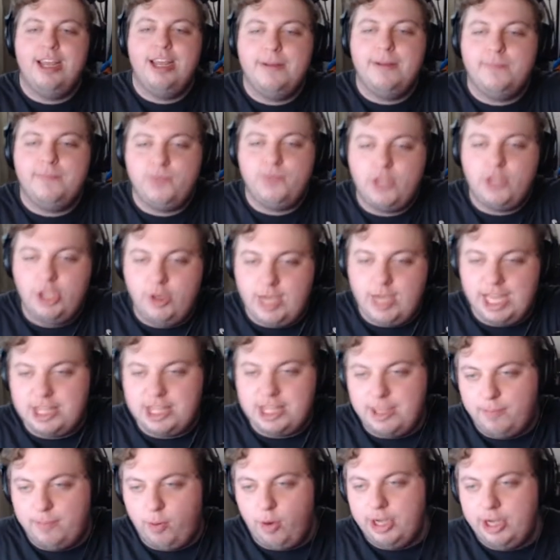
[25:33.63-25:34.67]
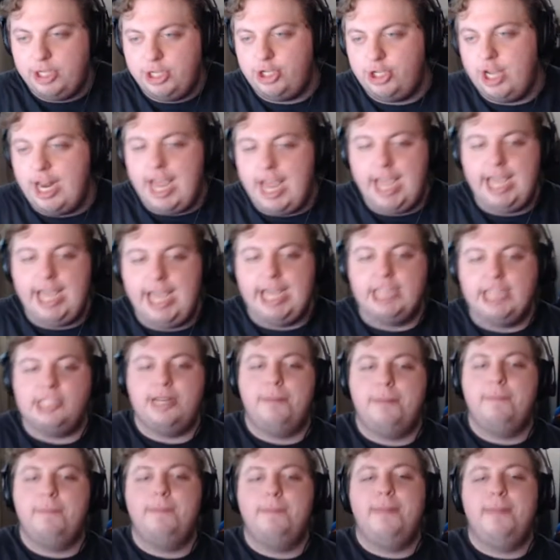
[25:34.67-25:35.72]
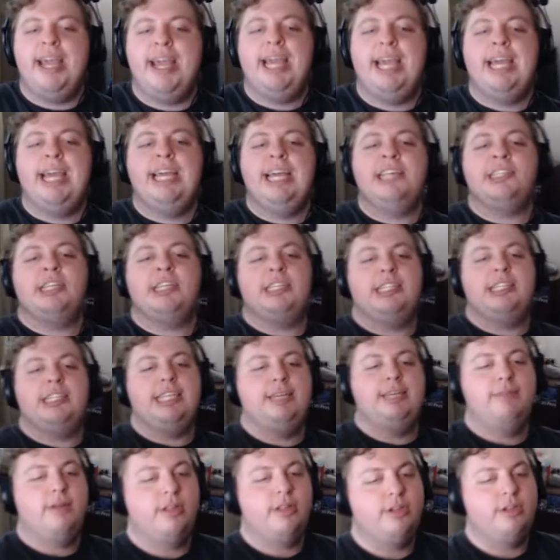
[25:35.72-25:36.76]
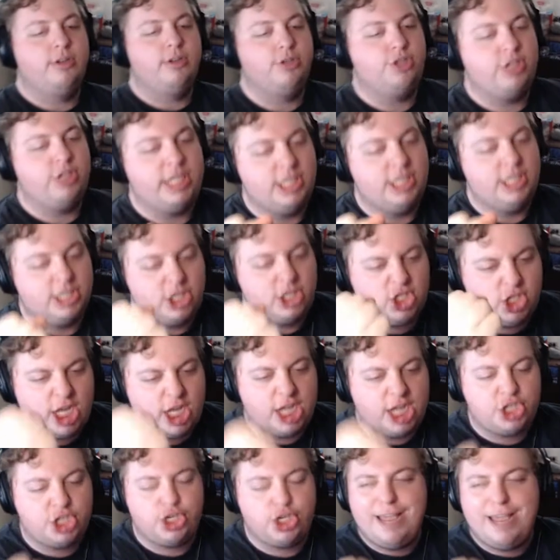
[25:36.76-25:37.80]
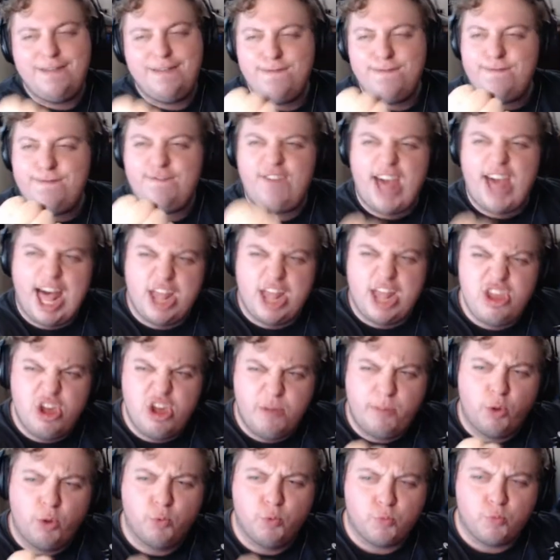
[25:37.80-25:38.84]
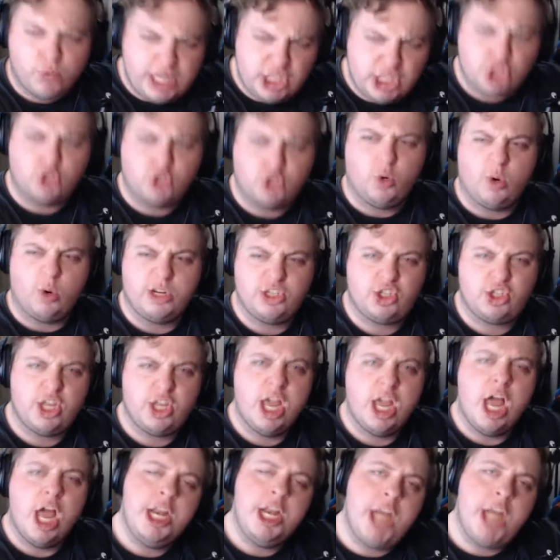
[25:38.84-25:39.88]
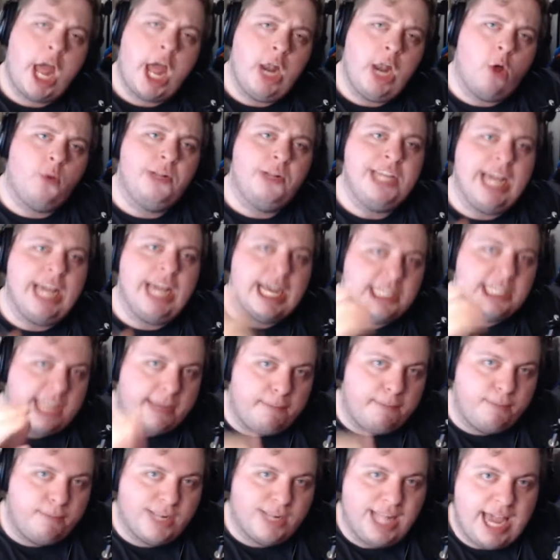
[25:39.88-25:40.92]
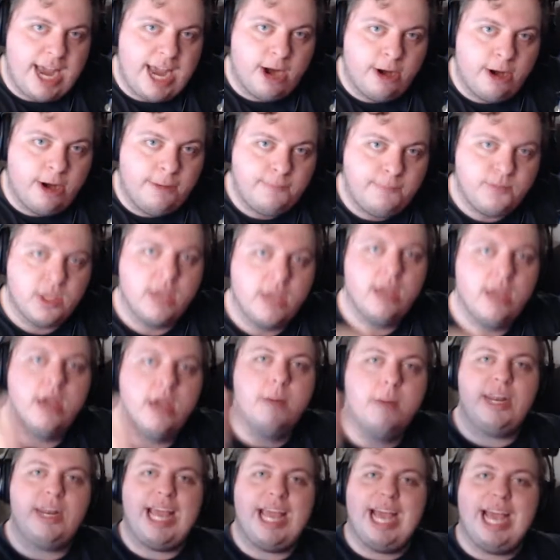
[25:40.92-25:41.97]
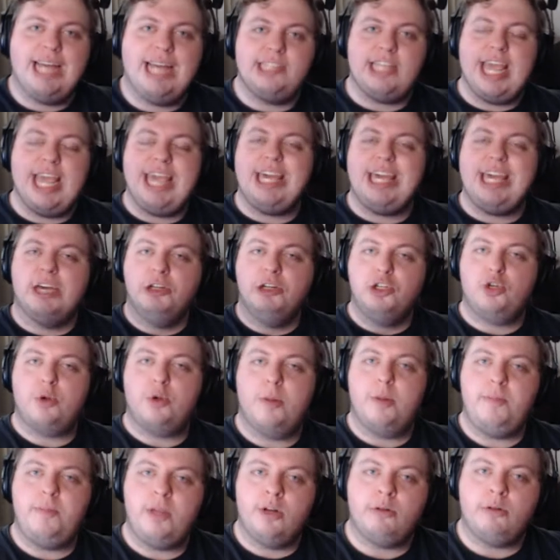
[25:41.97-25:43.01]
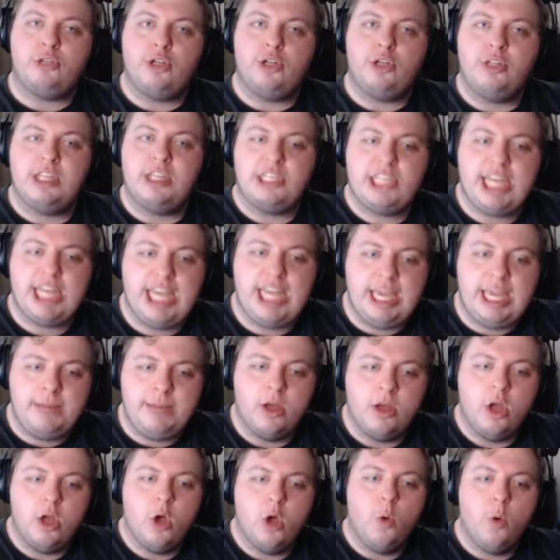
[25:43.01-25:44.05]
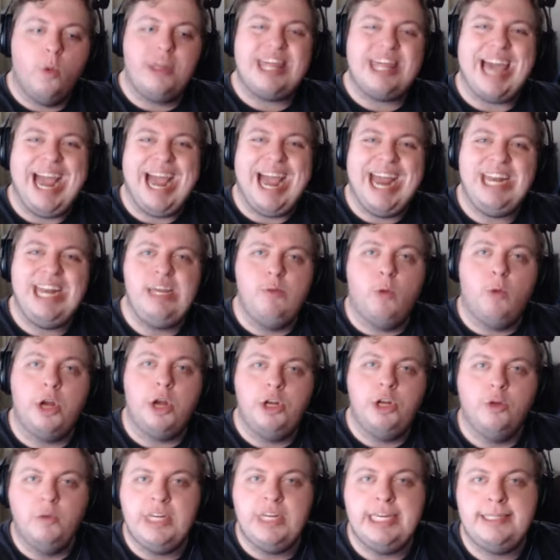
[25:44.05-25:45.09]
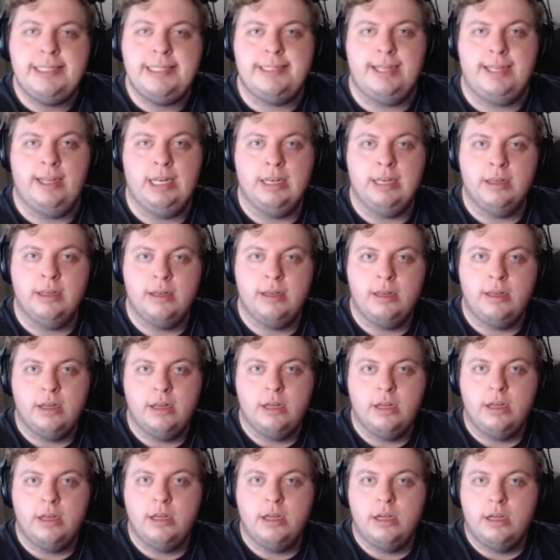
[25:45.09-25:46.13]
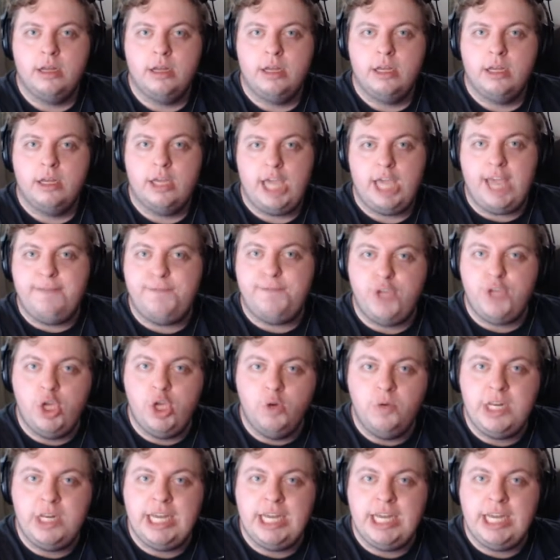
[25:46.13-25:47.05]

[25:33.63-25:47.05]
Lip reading: you get the point. Jenna is an amazing team builder. She's such a valuable resource, not only as a player, but as a contributor to the team with anyone who needs it. If you